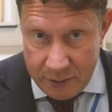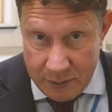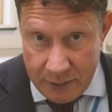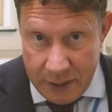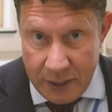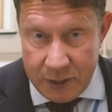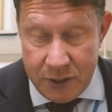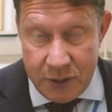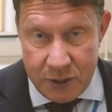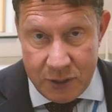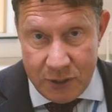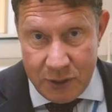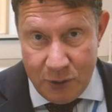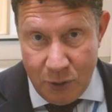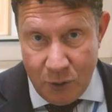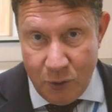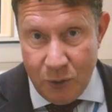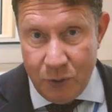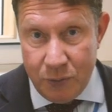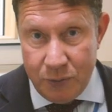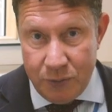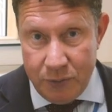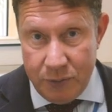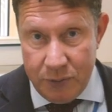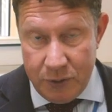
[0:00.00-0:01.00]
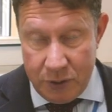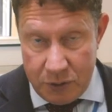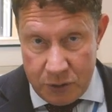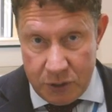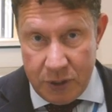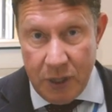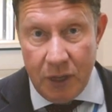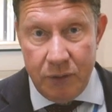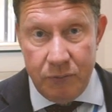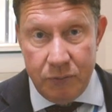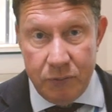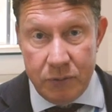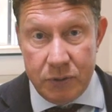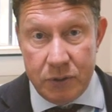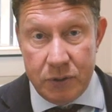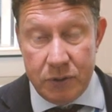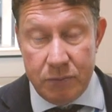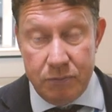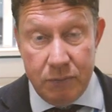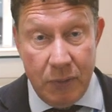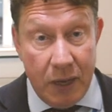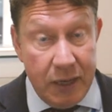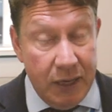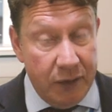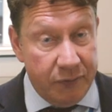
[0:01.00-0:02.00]
this on the students,
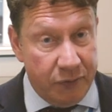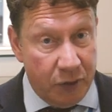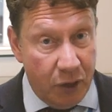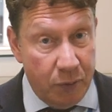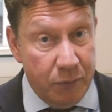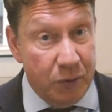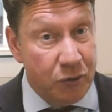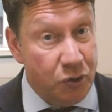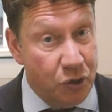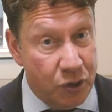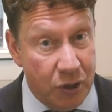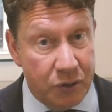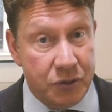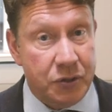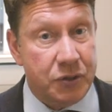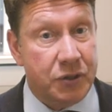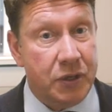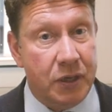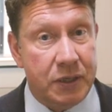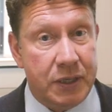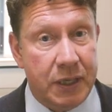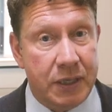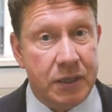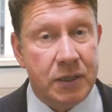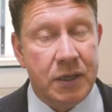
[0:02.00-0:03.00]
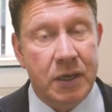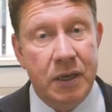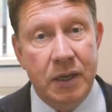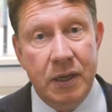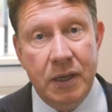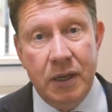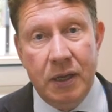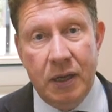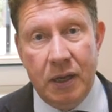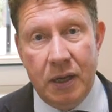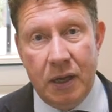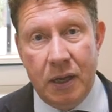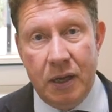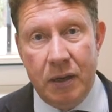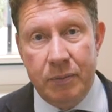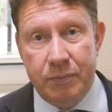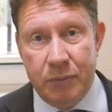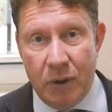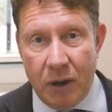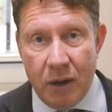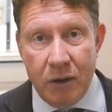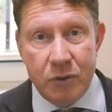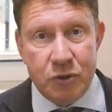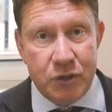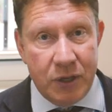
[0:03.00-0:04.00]
many of whom had just studied
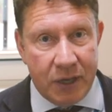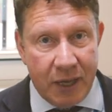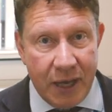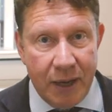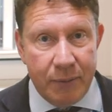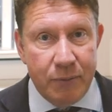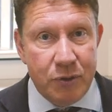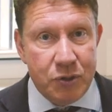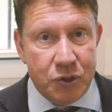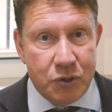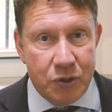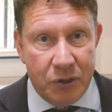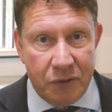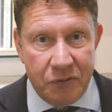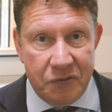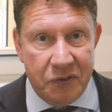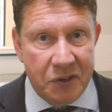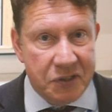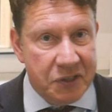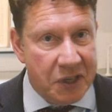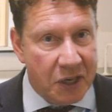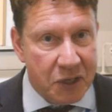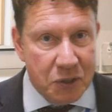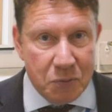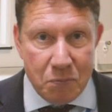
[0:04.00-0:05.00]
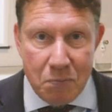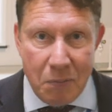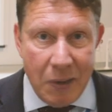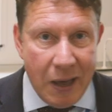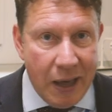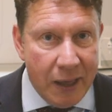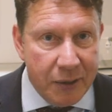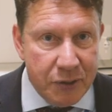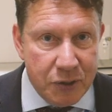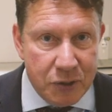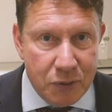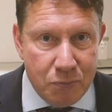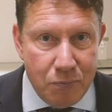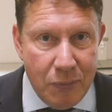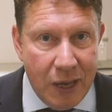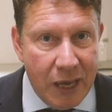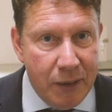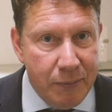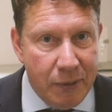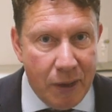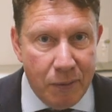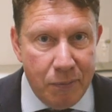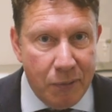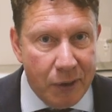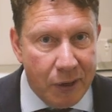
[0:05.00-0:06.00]
biology, chemistry, physics, maths,
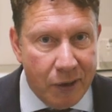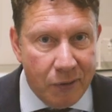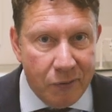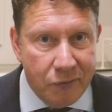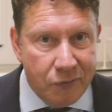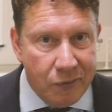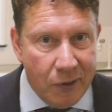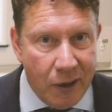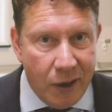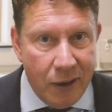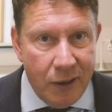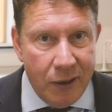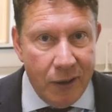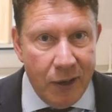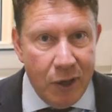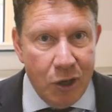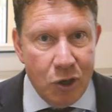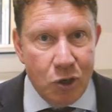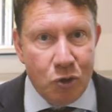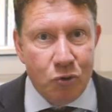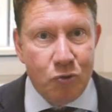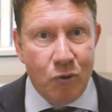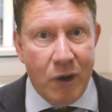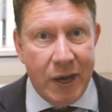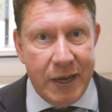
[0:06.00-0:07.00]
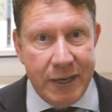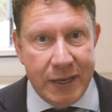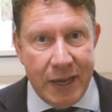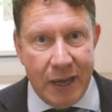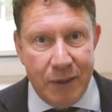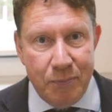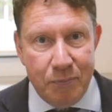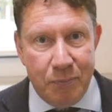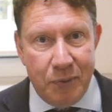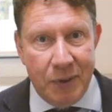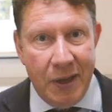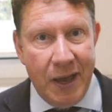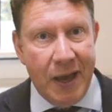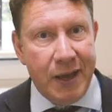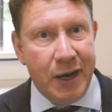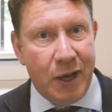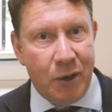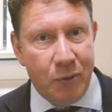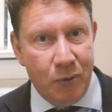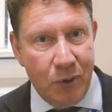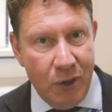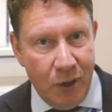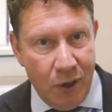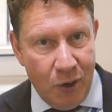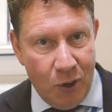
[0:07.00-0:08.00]
maybe a bit of grade 8
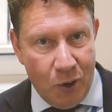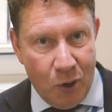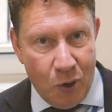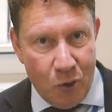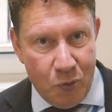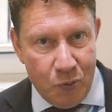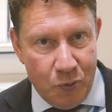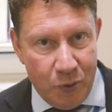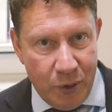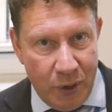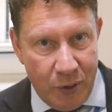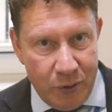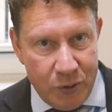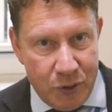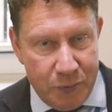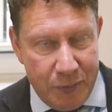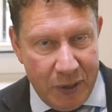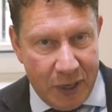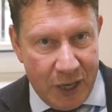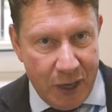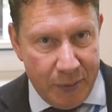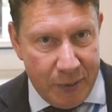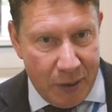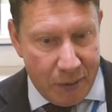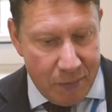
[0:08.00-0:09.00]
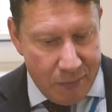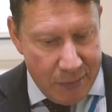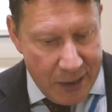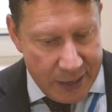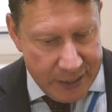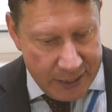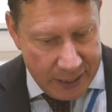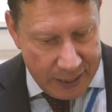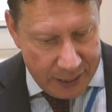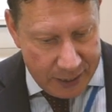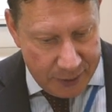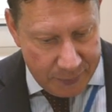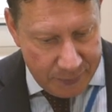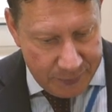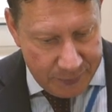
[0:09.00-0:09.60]
piano en route to becoming a medic.